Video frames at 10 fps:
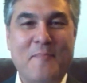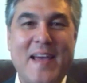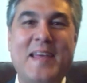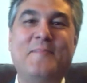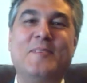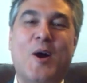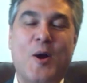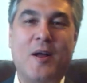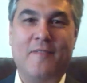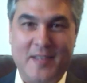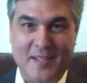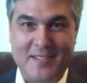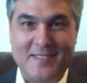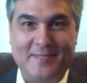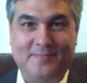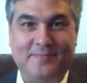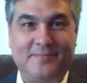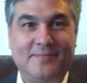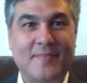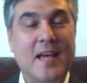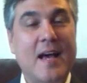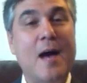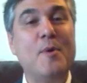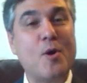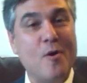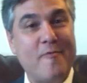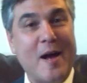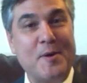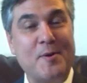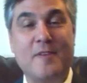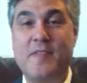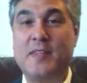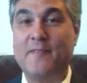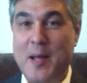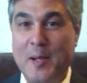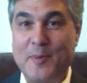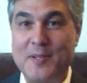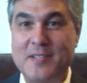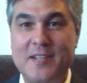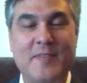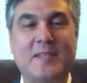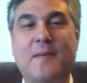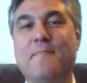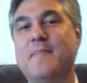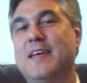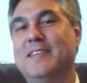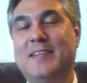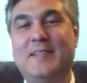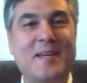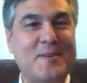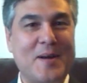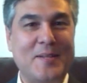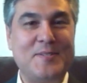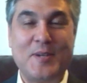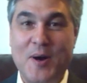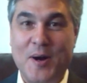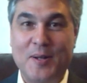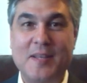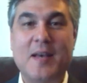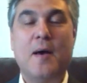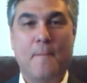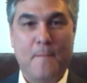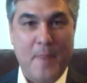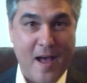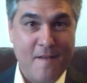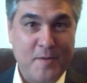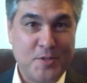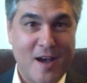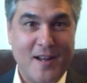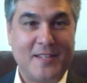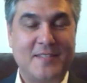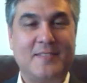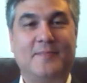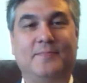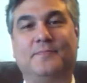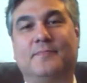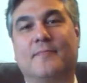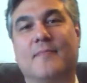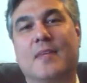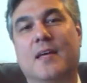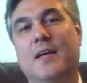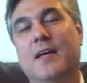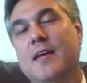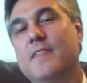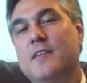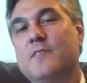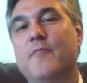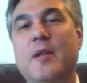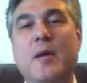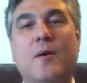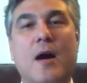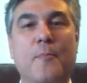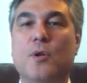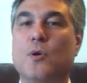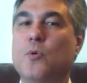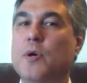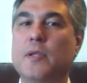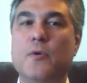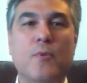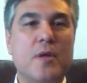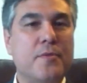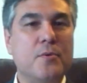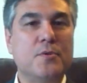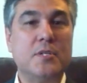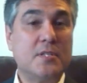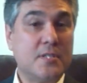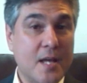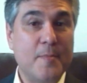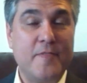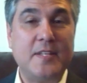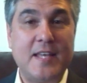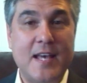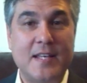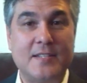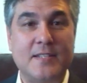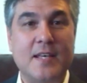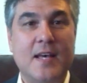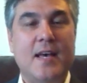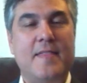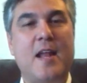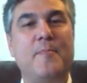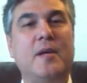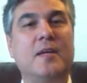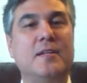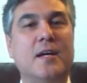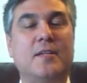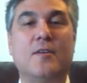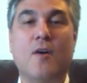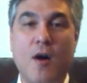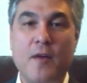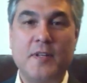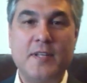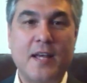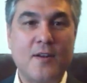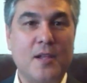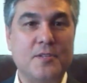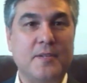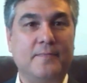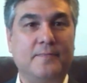My name is Art Aviles. I'm a co-founder of the developers of this amazing technology called biophotonics. In this video, I'm going to quickly run through just some of the tests that have been conducted on the technology.